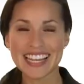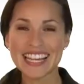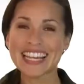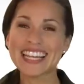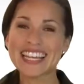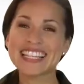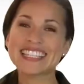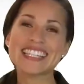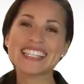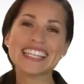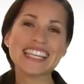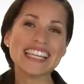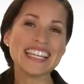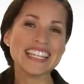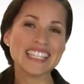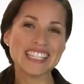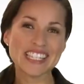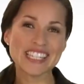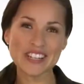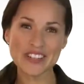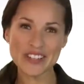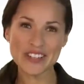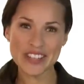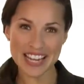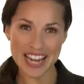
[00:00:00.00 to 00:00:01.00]
It's easier
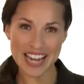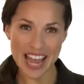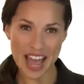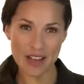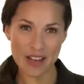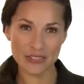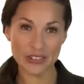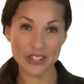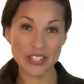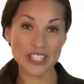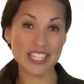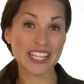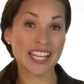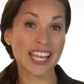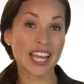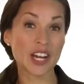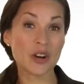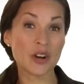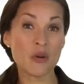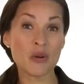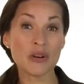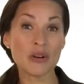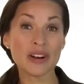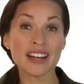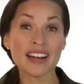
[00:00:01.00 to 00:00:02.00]
than ever to get
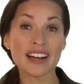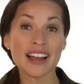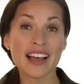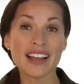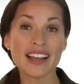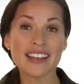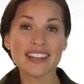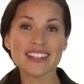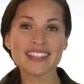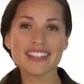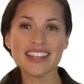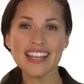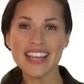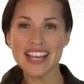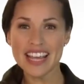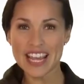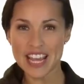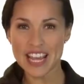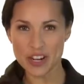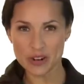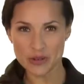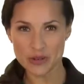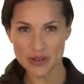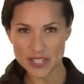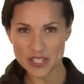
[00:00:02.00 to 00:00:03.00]
organized,
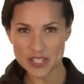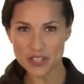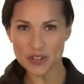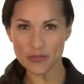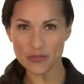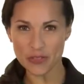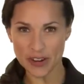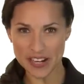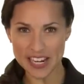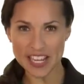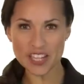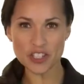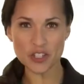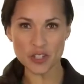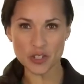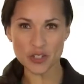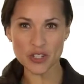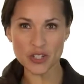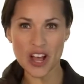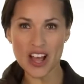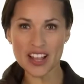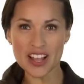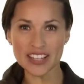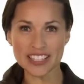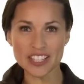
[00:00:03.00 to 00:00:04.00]
increase your financial
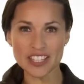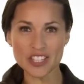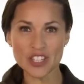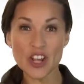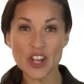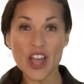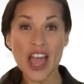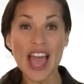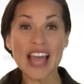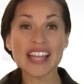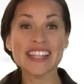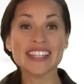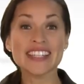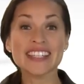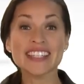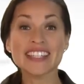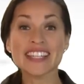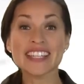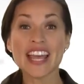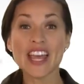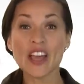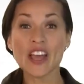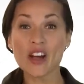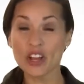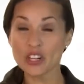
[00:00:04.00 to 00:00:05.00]
knowledge, and stay
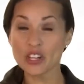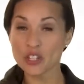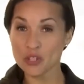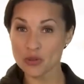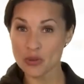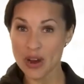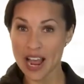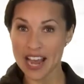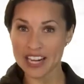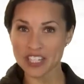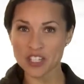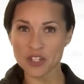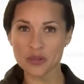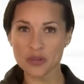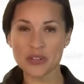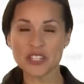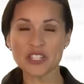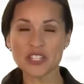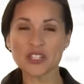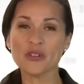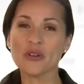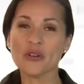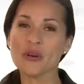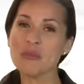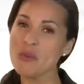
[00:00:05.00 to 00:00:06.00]
on track to reach your
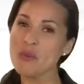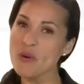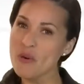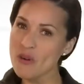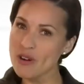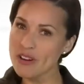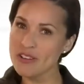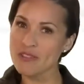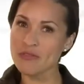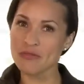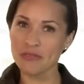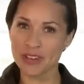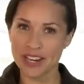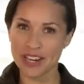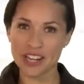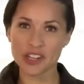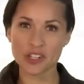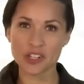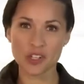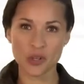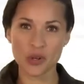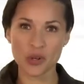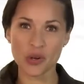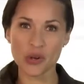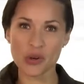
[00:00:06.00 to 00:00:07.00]
important financial
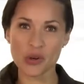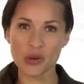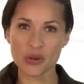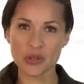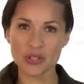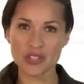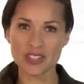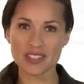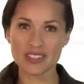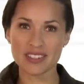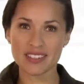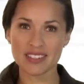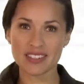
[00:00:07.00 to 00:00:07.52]
goals.